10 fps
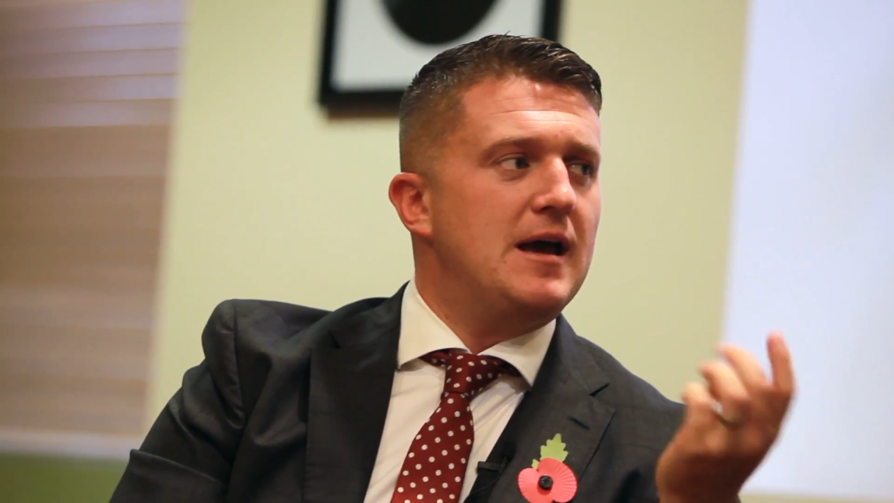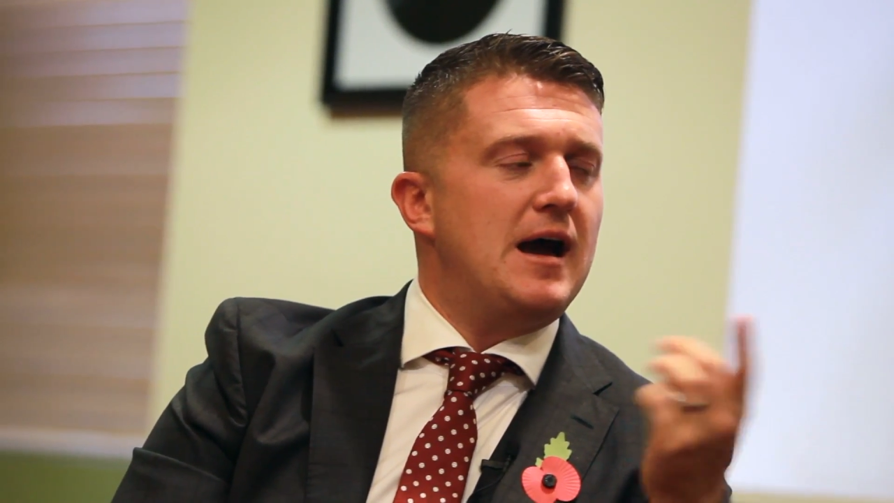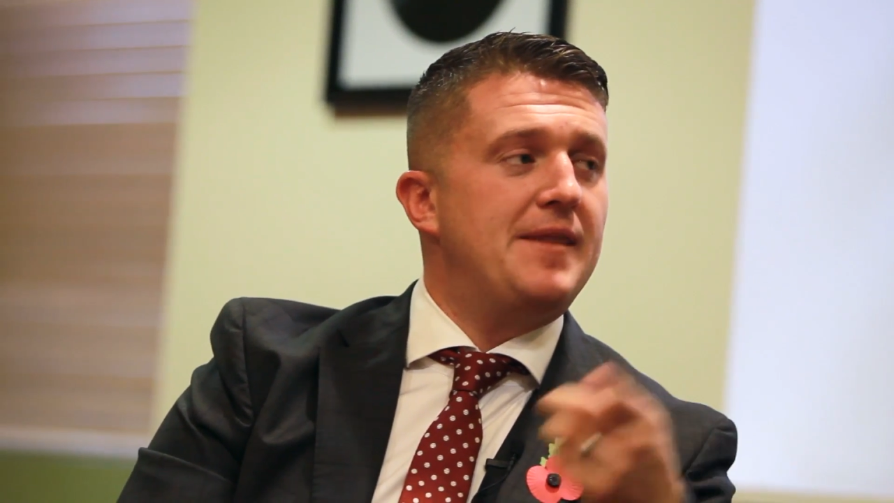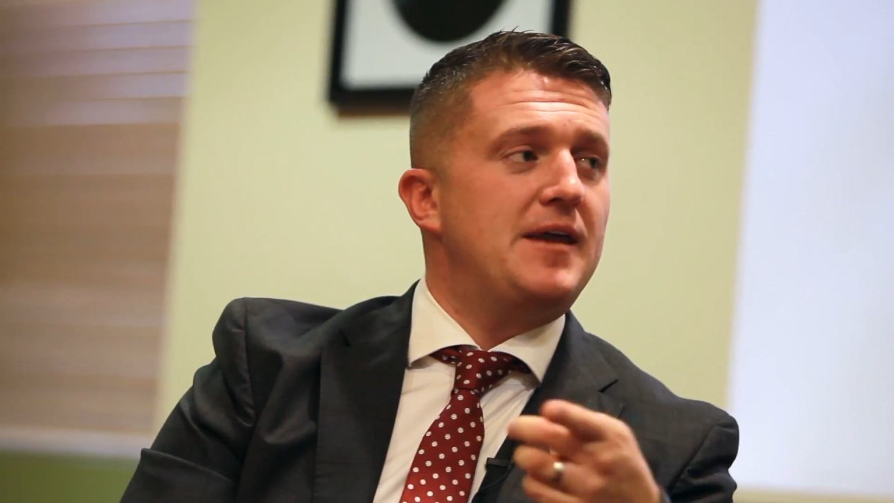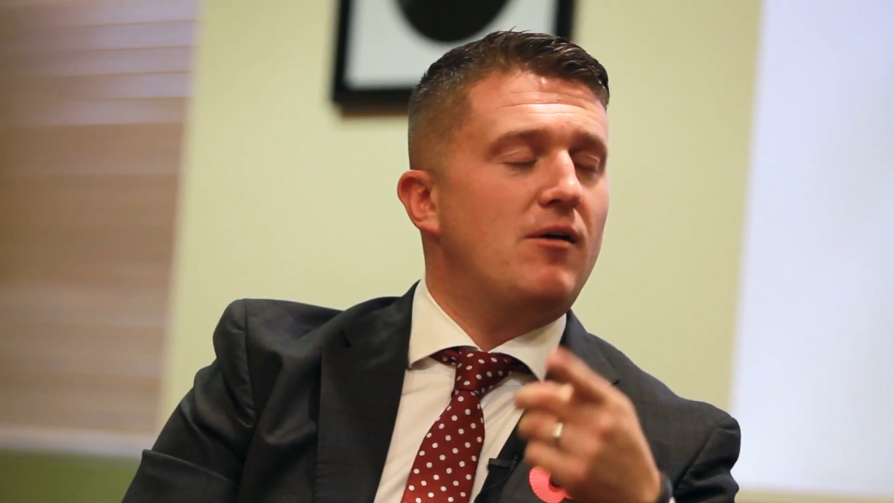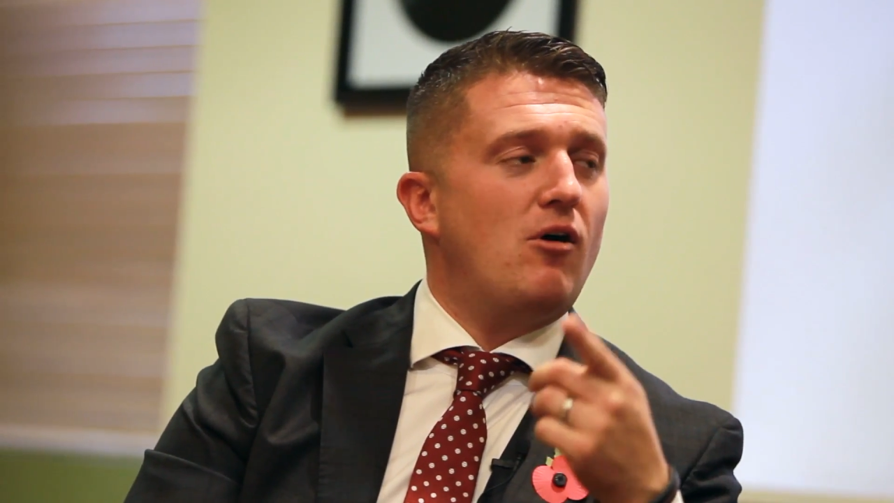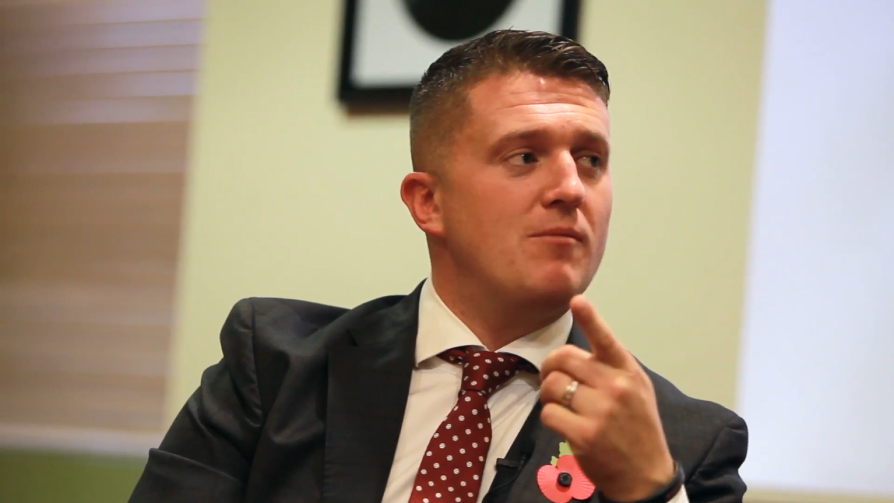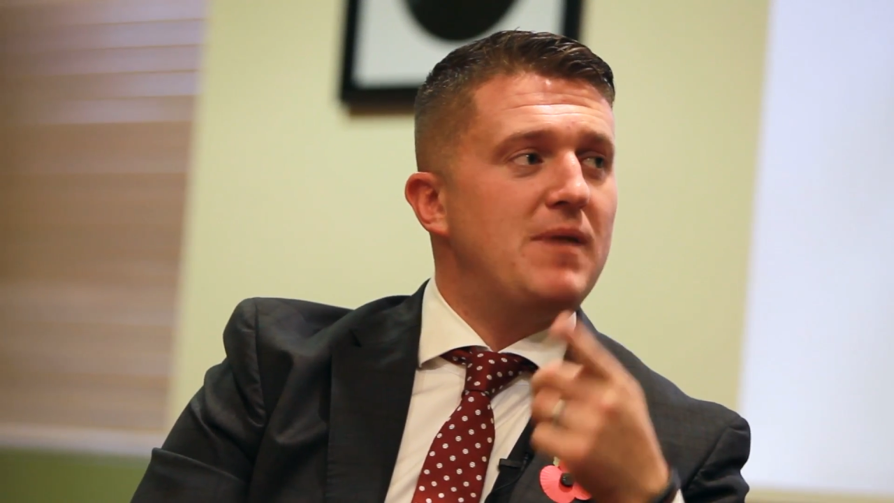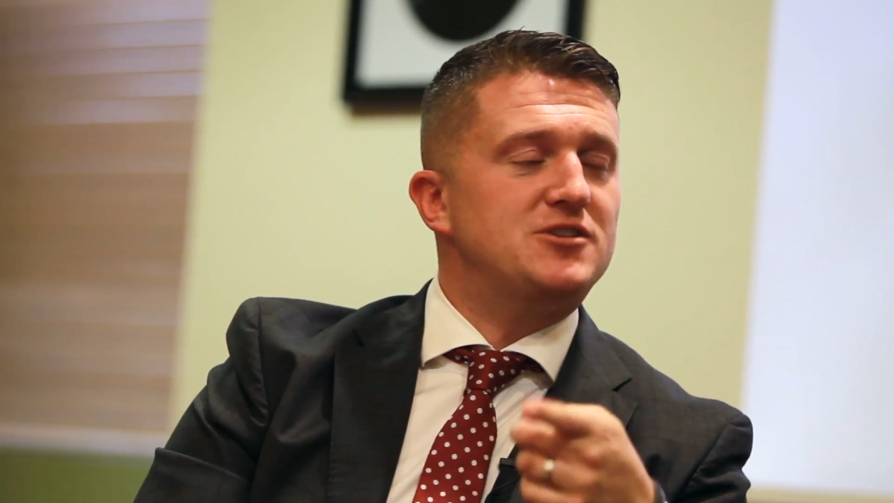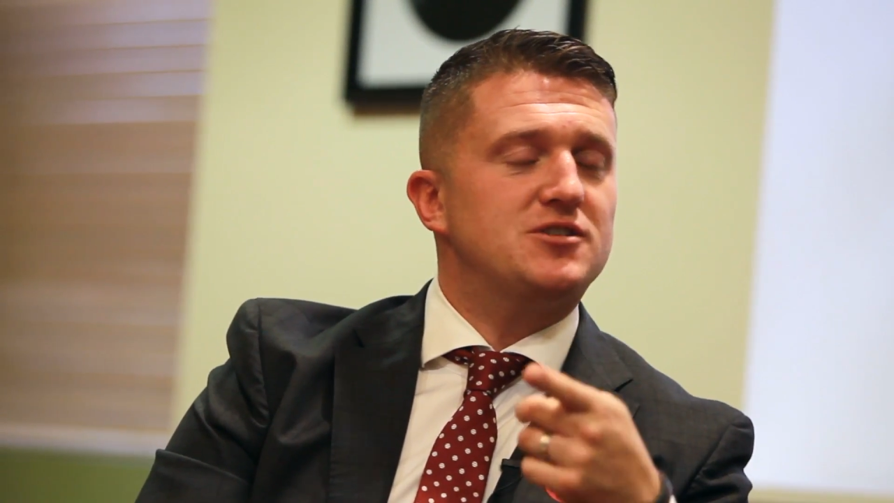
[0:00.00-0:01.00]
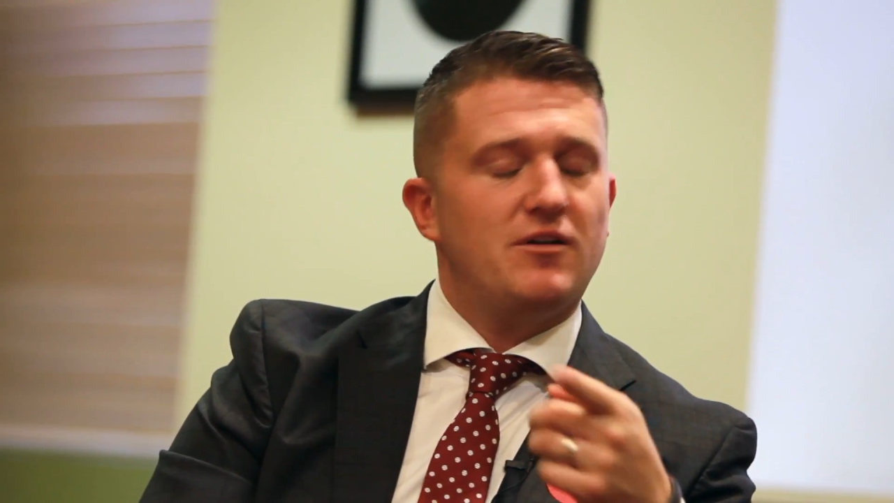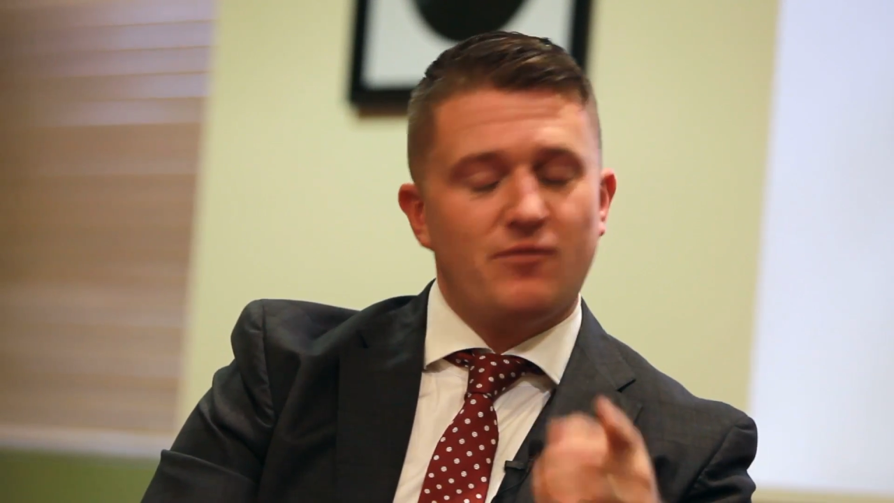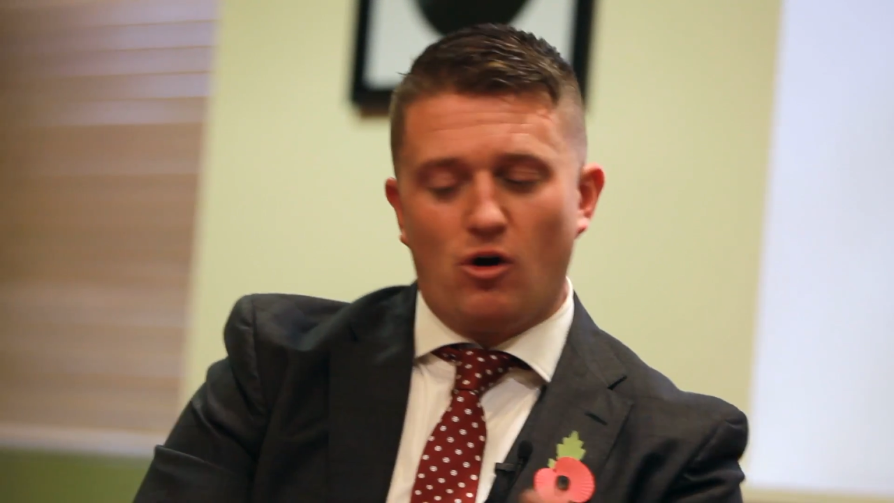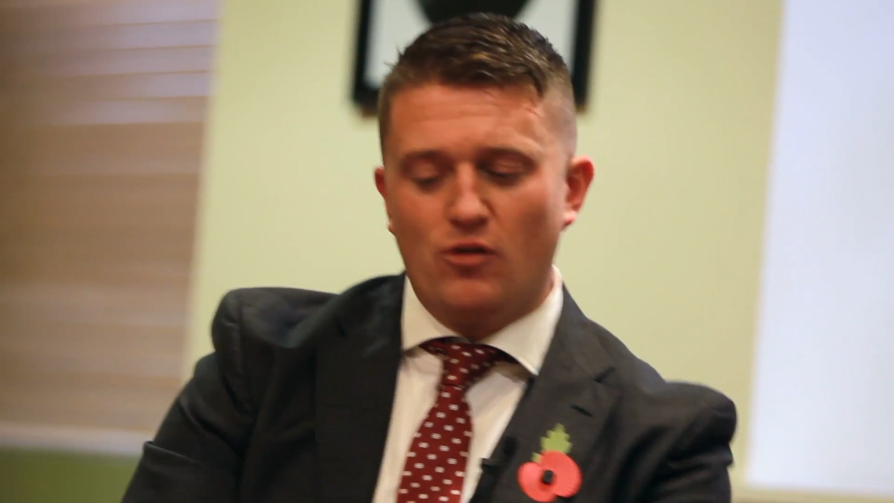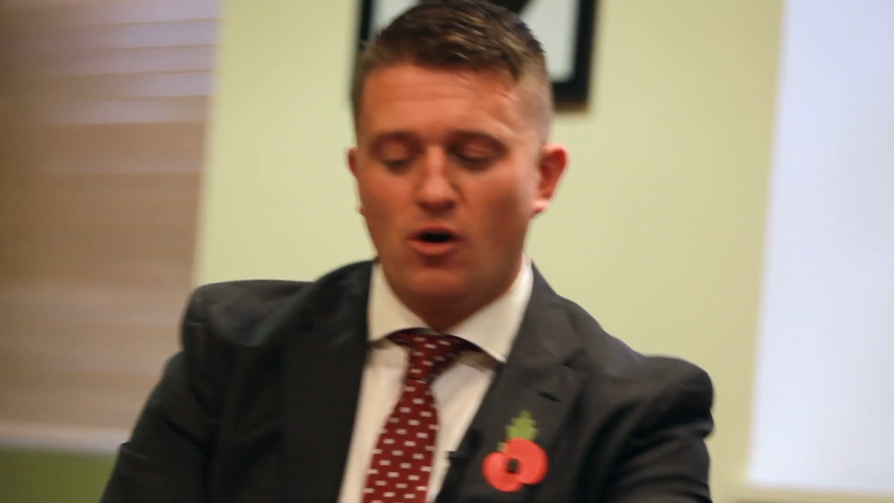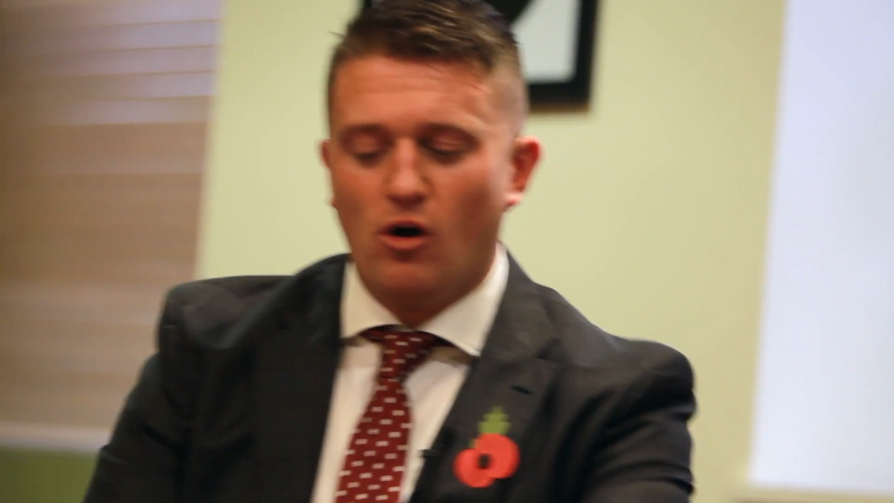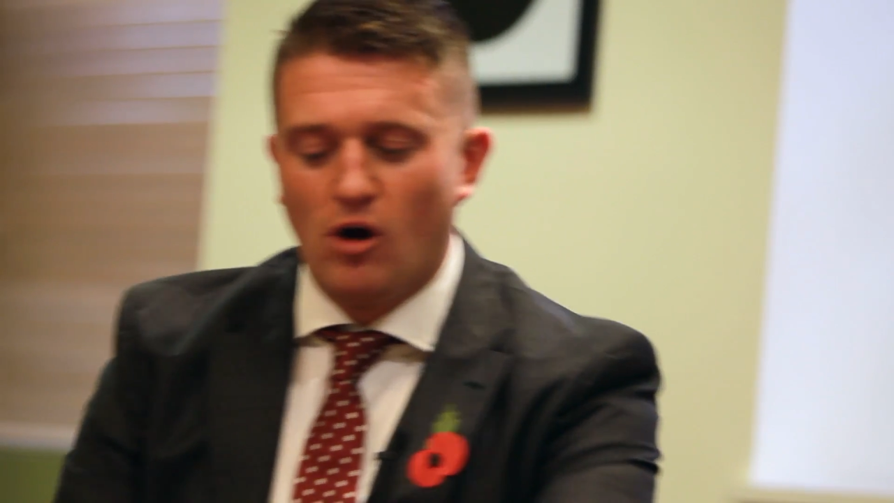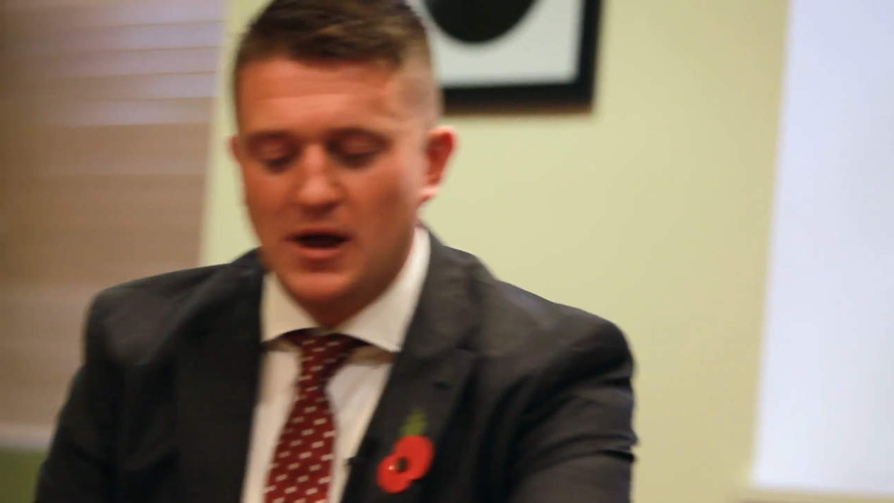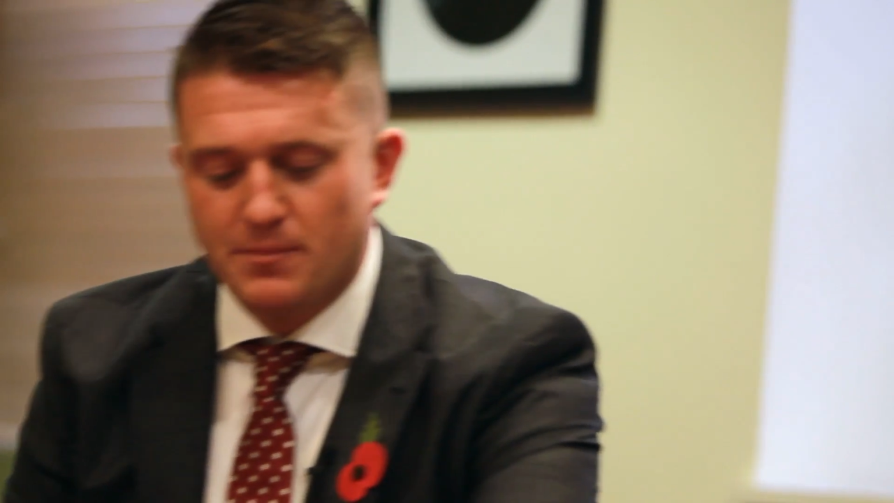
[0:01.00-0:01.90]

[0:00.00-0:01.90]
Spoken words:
And then I had a